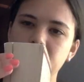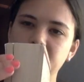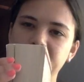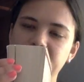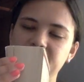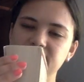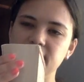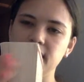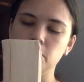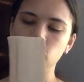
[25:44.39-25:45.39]
Like I
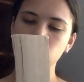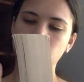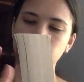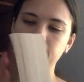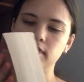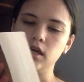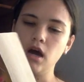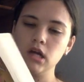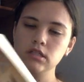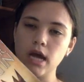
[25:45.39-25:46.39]
said, I'm only on the
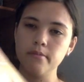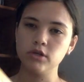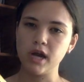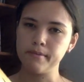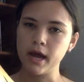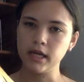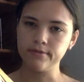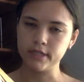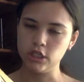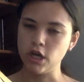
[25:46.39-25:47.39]
Theon chapter, and I'm not
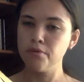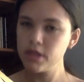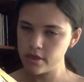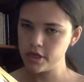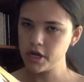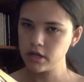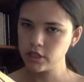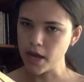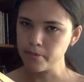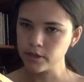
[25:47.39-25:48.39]
even done with the Theon
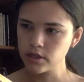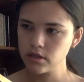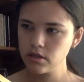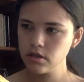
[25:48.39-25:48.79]
chapter.